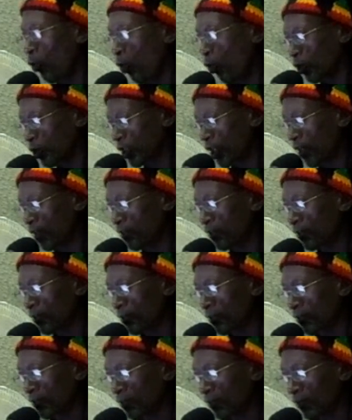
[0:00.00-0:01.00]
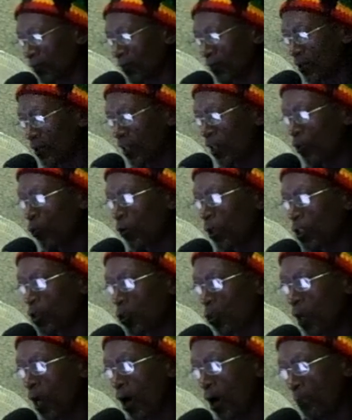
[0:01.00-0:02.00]
ocean in which
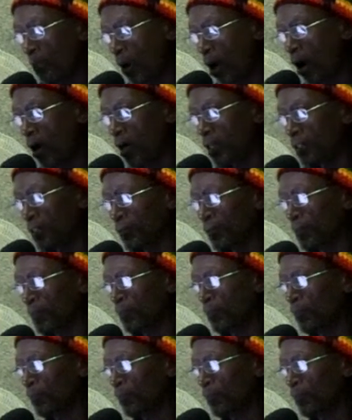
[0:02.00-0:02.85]
we are born.